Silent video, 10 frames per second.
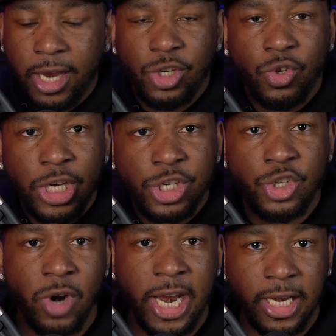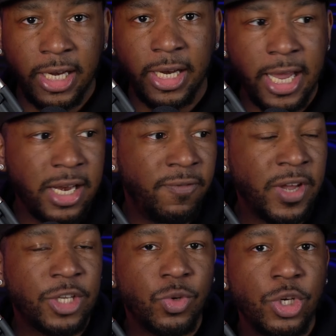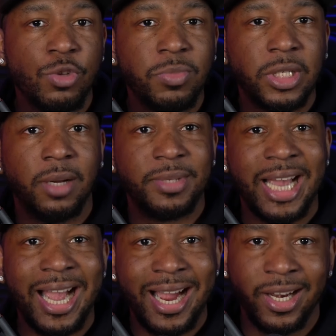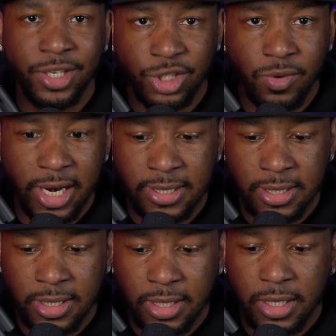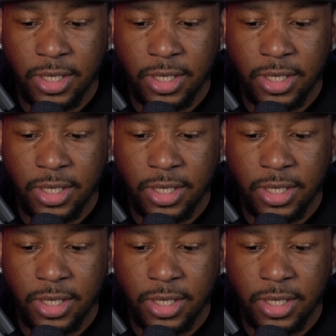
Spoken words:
It's draining, and eventually you become tired and stressed.